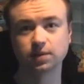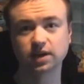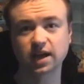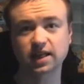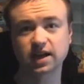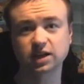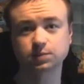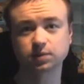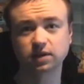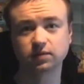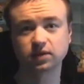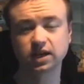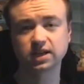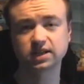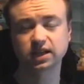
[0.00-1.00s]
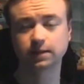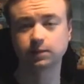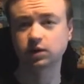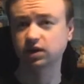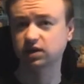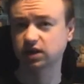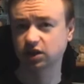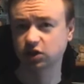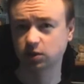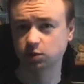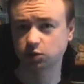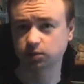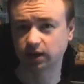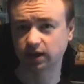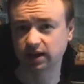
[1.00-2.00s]
yeah, that's been released, and I'm not going to say too
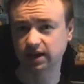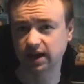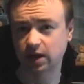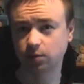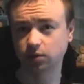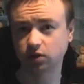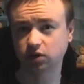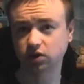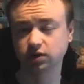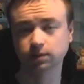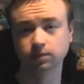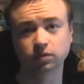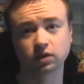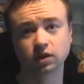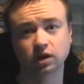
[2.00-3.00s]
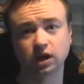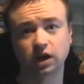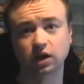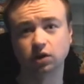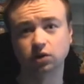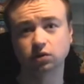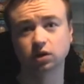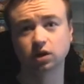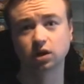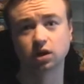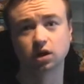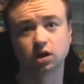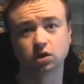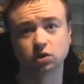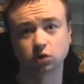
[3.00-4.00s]
much about it now because I'll
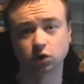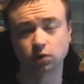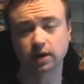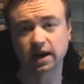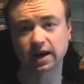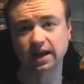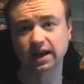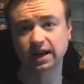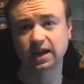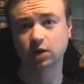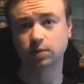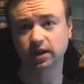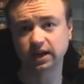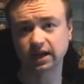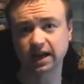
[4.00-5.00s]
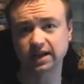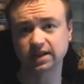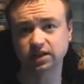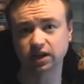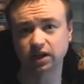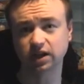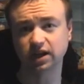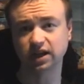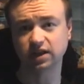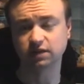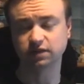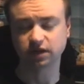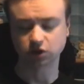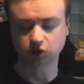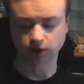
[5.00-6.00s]
talk about it a little bit later in the
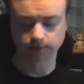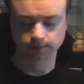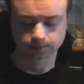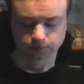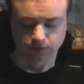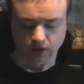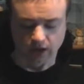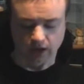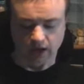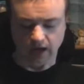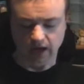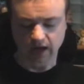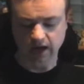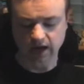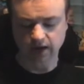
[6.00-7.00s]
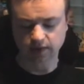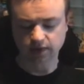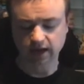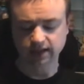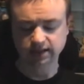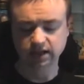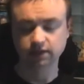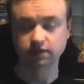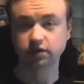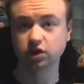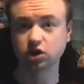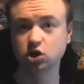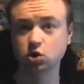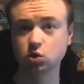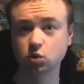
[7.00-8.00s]
feature. That's it for
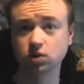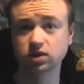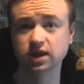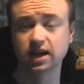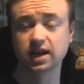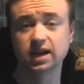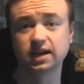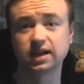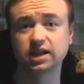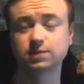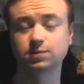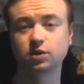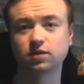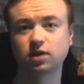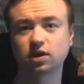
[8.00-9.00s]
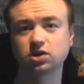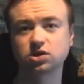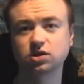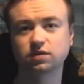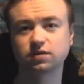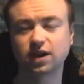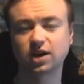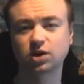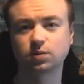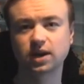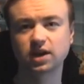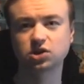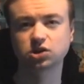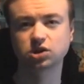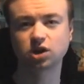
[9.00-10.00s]
the news. Let's move on to
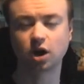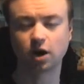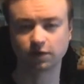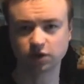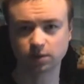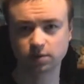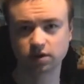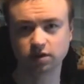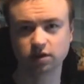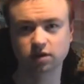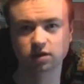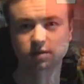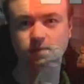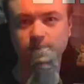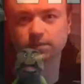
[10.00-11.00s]
Vinylmation of the Month.